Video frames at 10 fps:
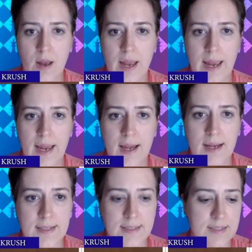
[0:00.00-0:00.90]

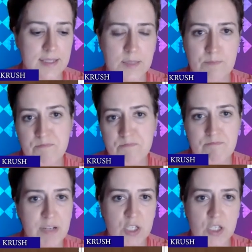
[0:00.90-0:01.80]
And this
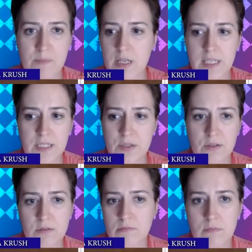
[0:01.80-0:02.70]
bishop on
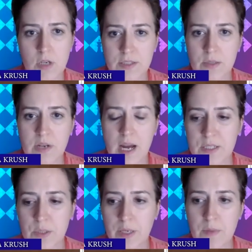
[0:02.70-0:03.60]
e2, also not
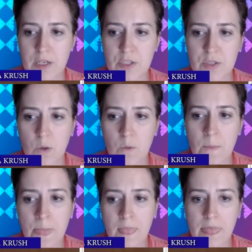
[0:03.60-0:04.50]
doing much. So
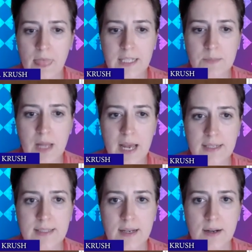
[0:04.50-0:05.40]
that's black's,